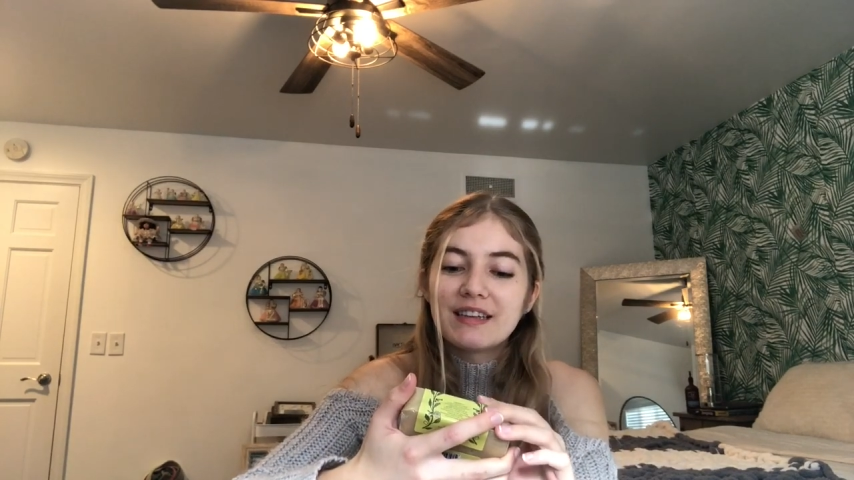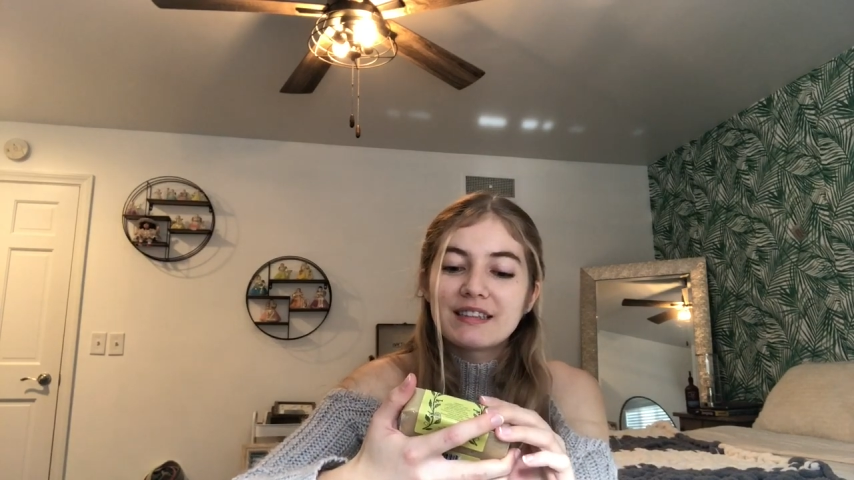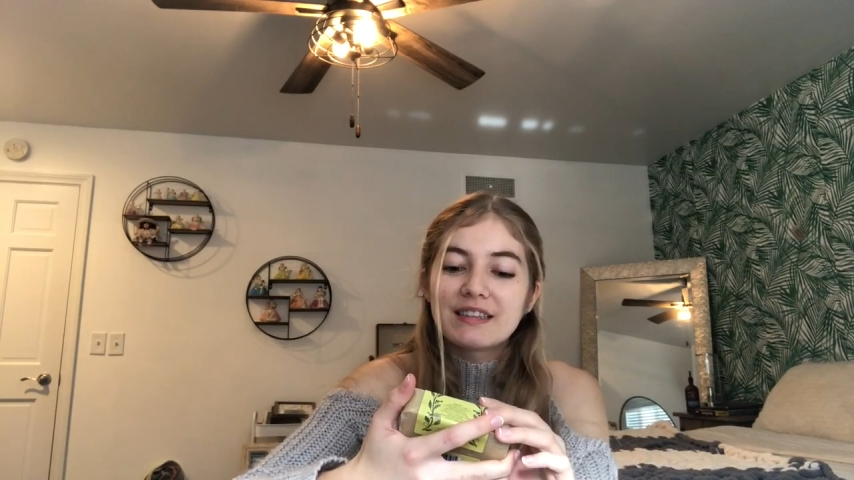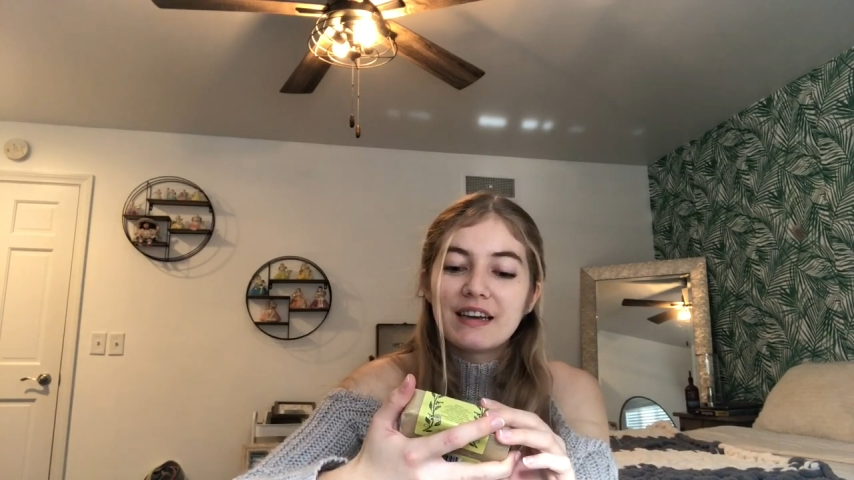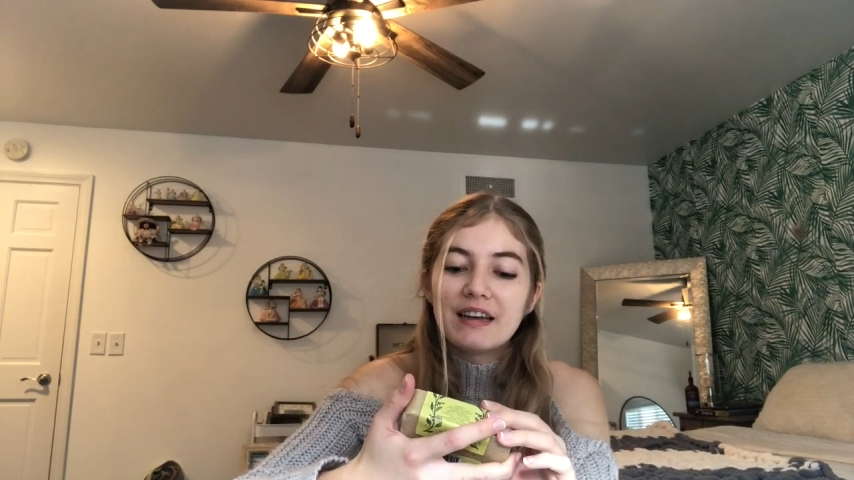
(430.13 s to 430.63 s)

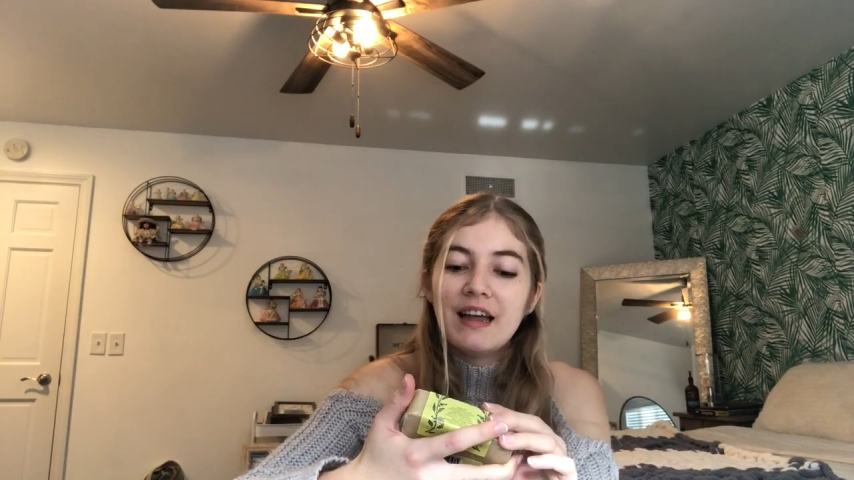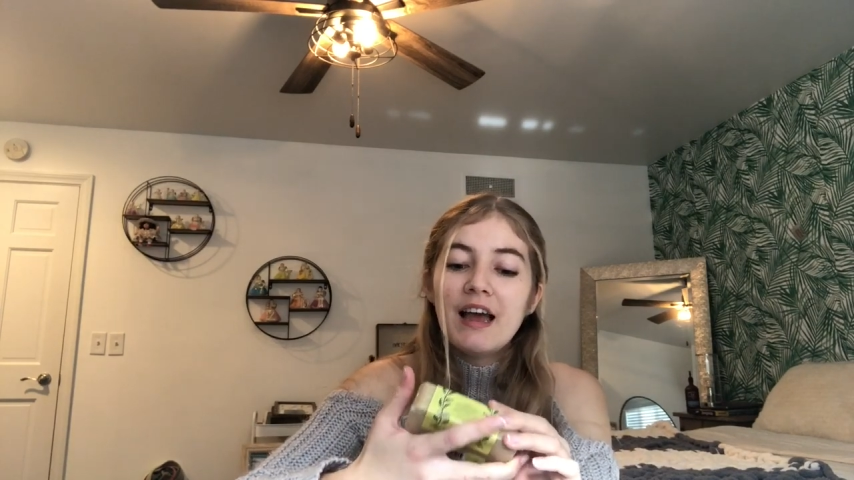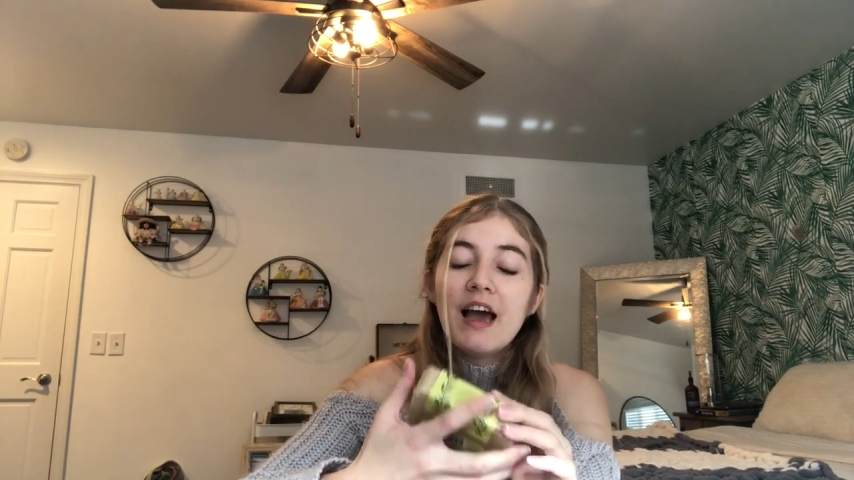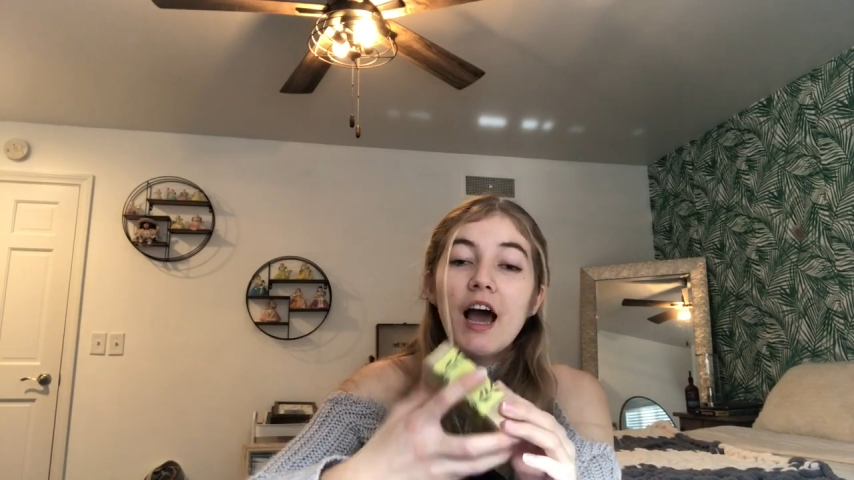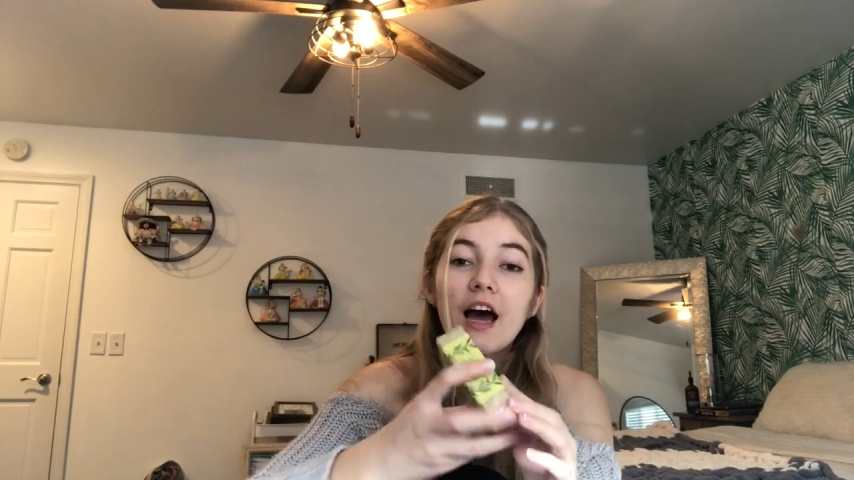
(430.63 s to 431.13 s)
It's a,
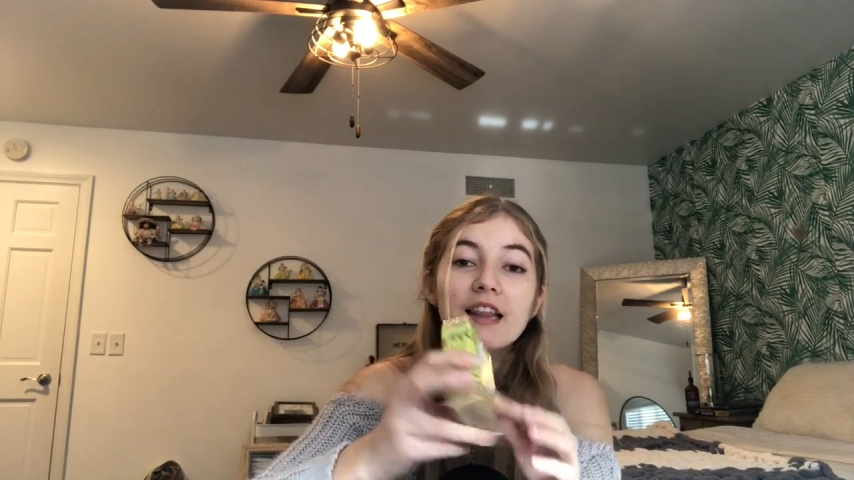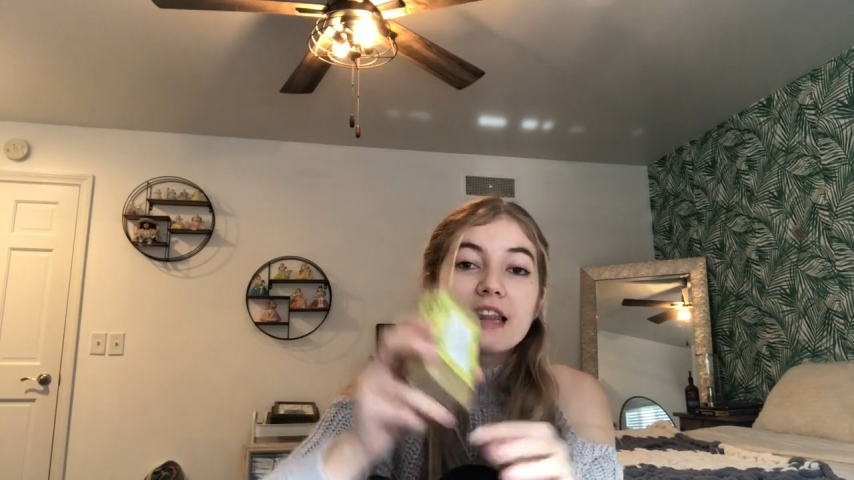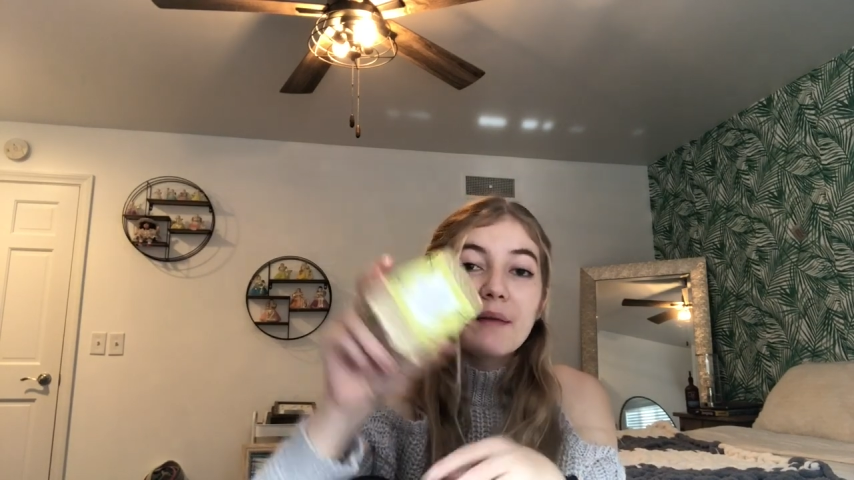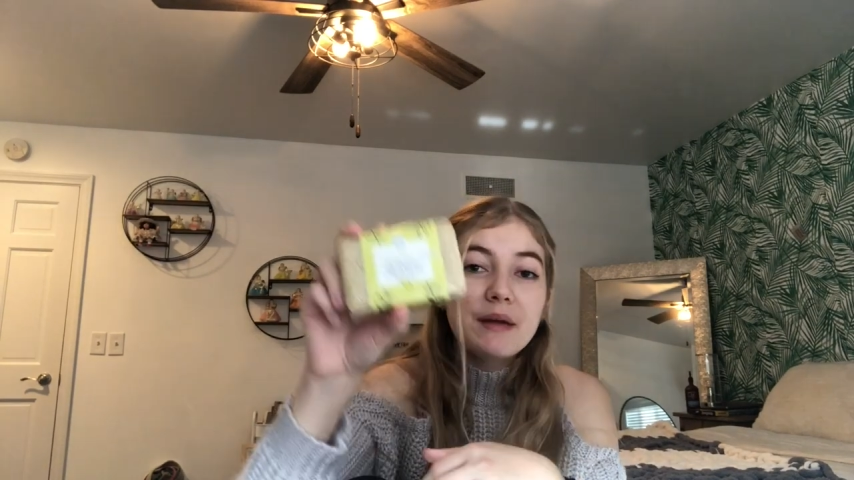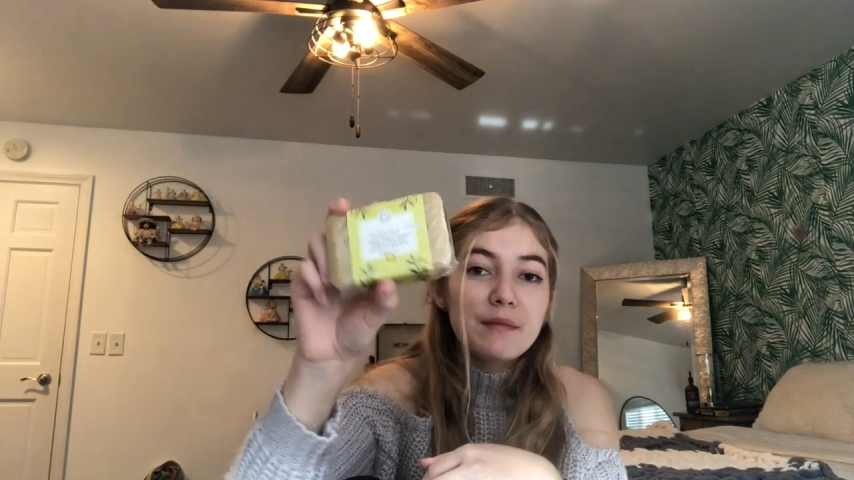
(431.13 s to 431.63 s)
a
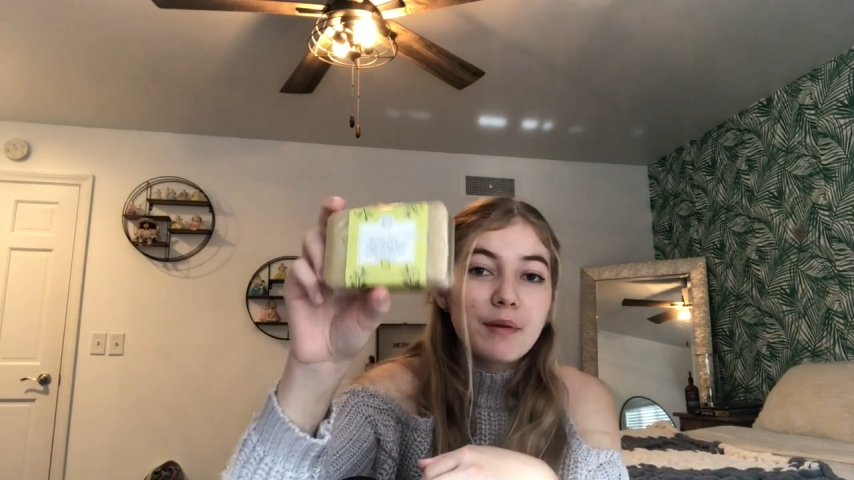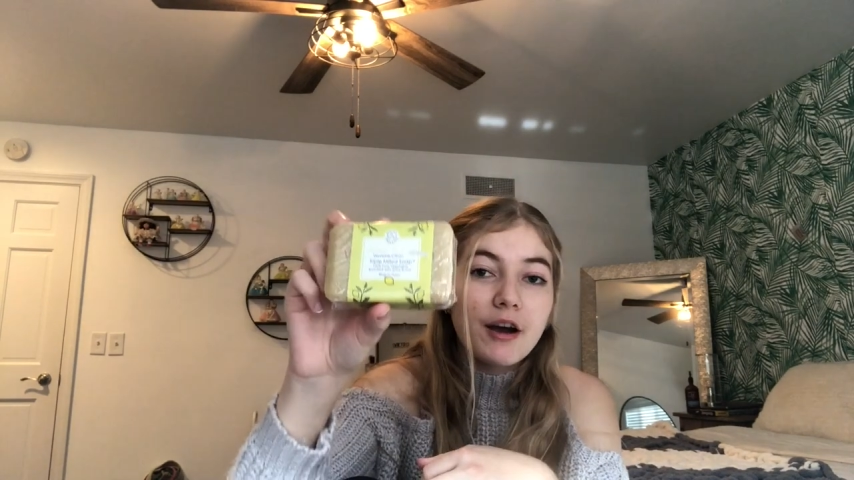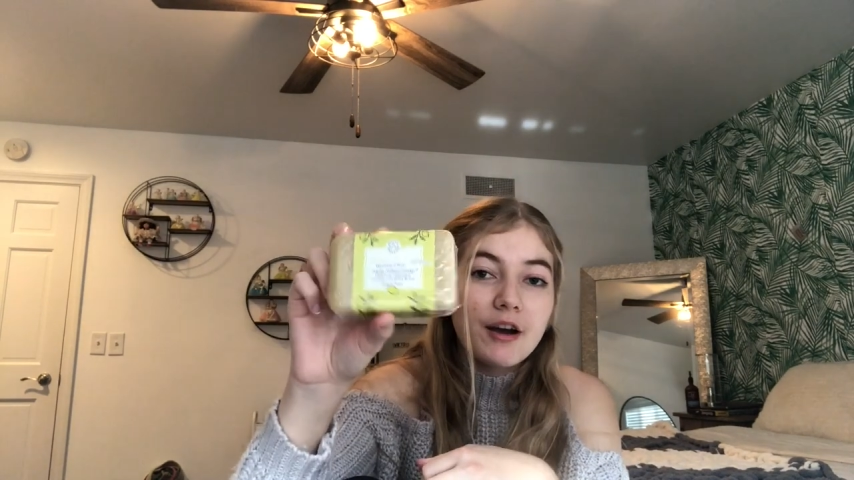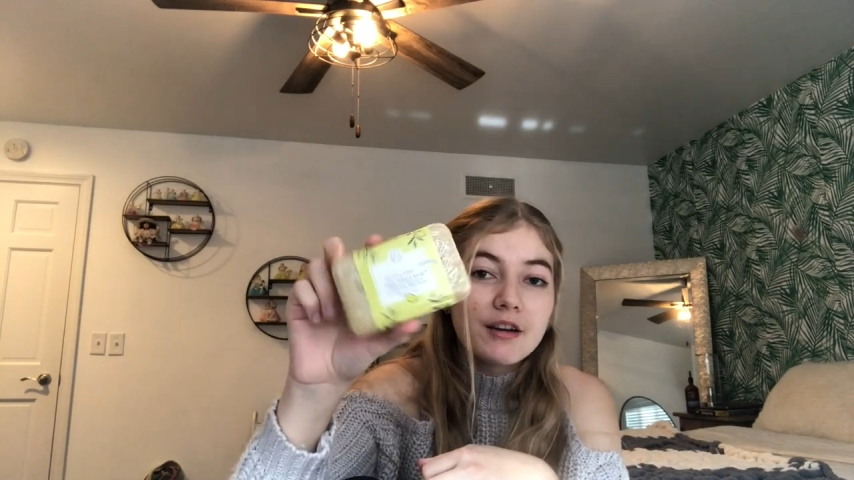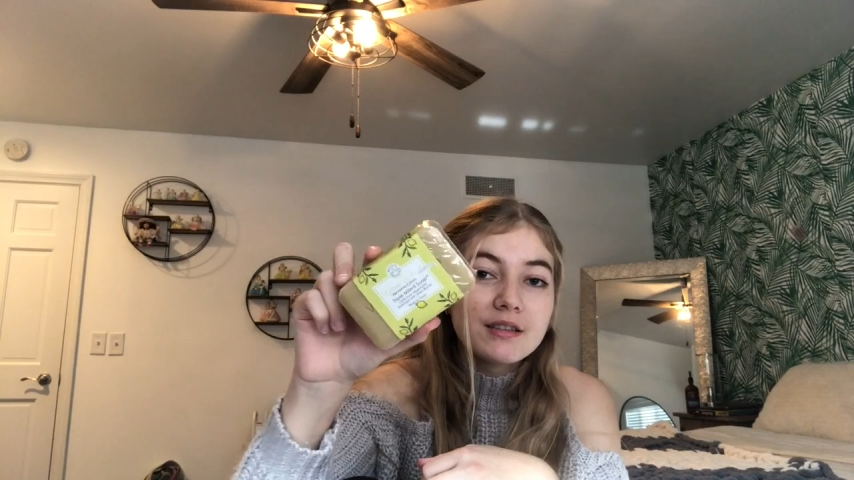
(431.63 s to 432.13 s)
lemon bar.